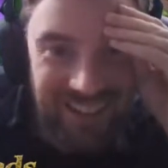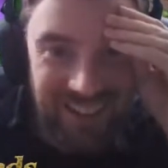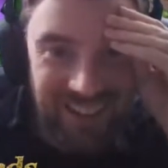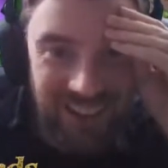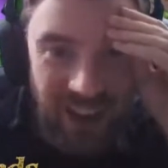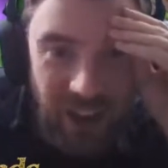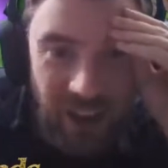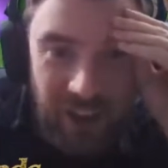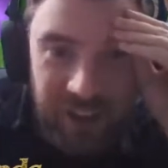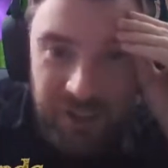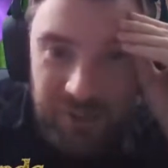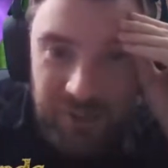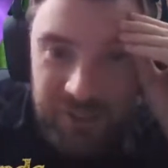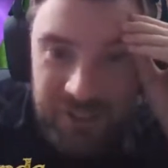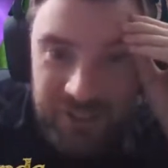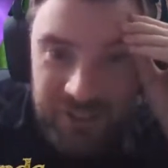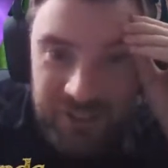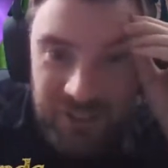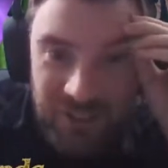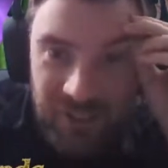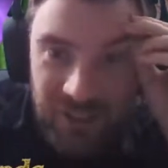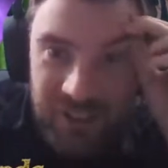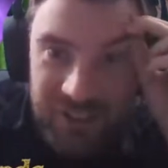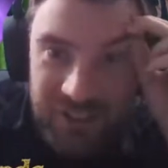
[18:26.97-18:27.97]
Okay, we can
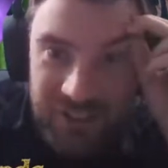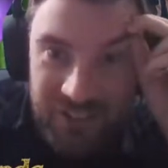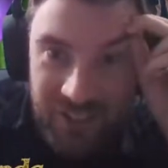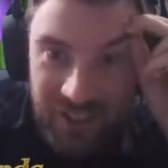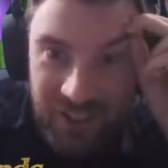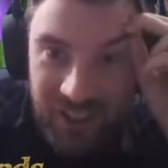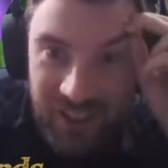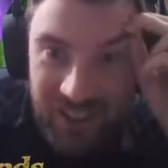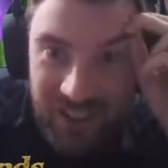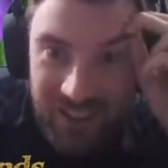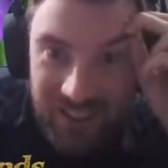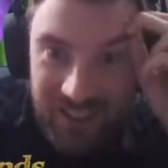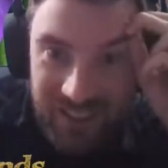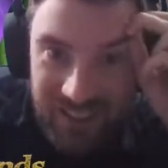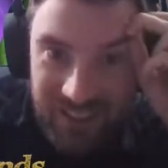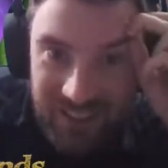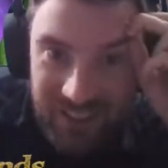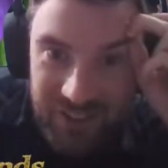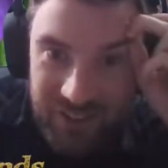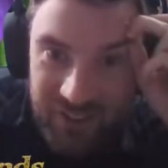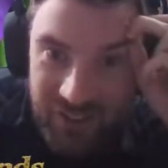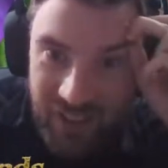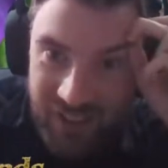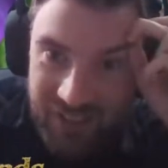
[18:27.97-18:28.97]
silence that
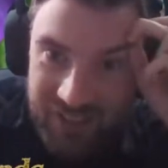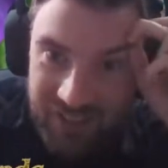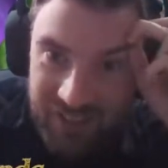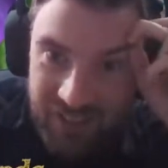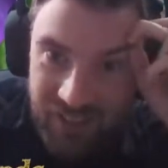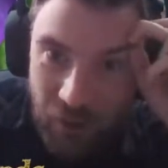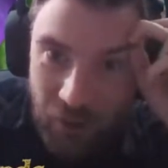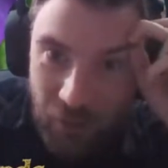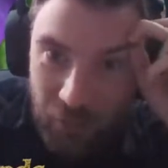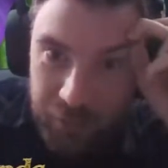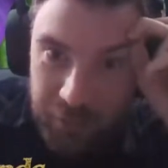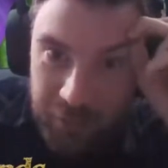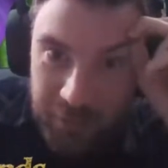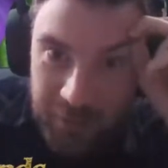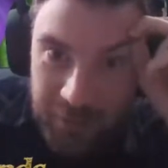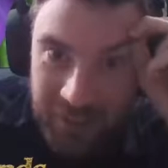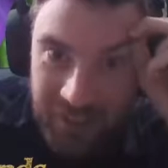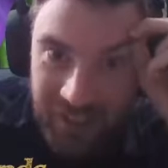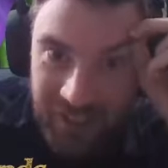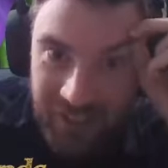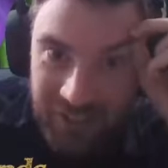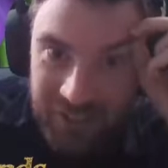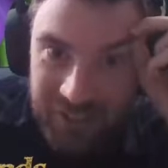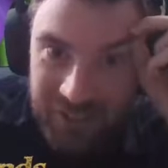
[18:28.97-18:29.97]
because that's the ultimate
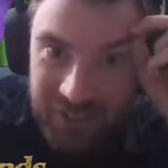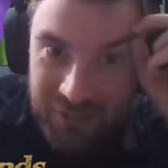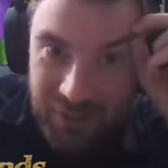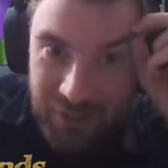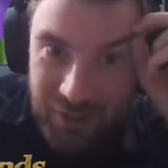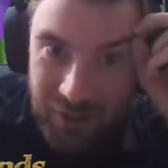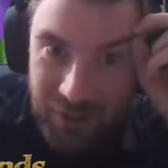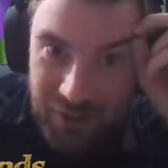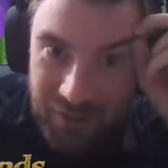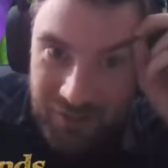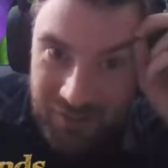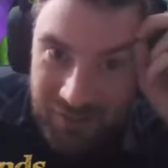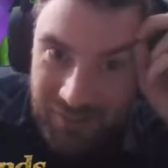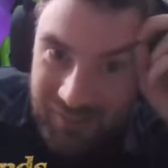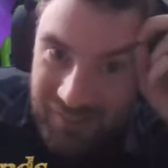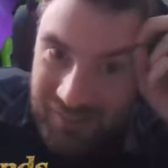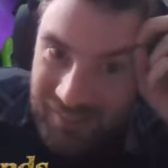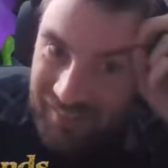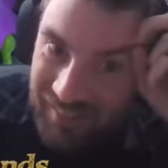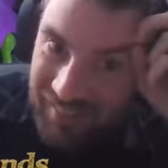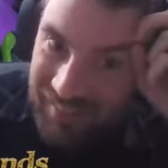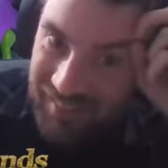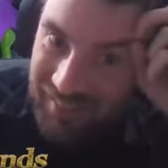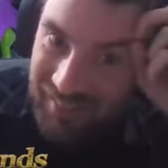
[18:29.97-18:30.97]
counter to our
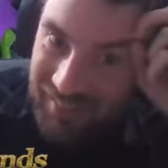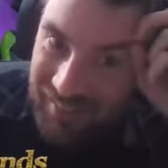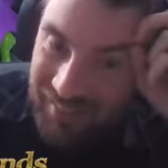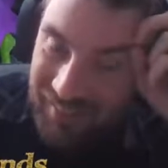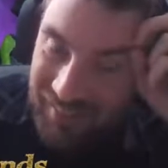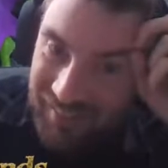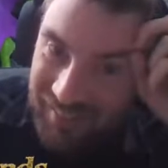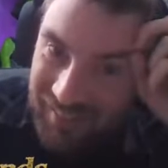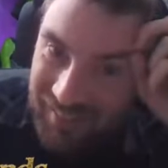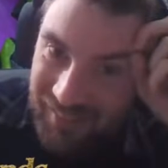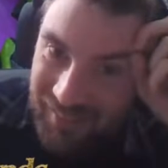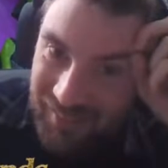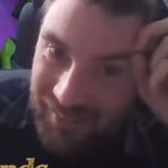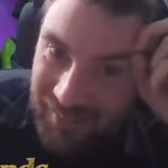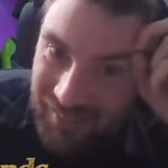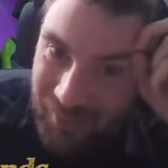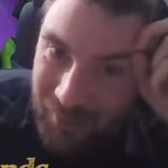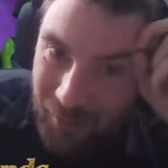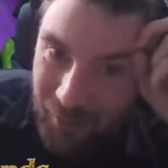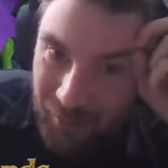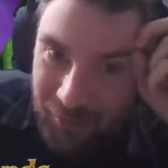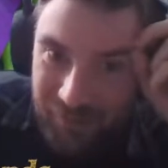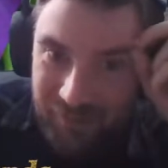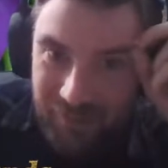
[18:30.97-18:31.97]

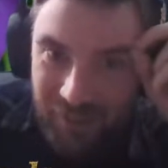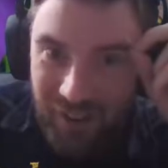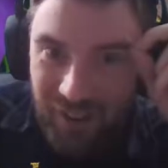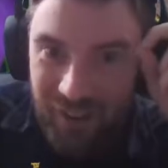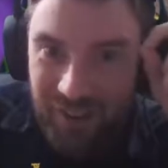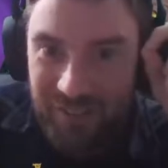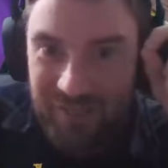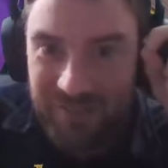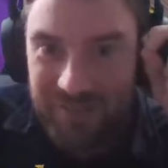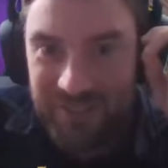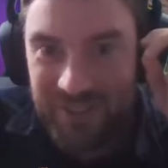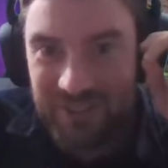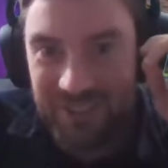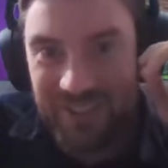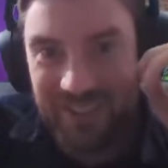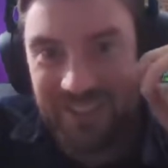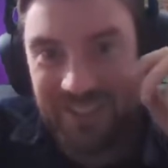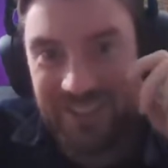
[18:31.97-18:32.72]
1/5s.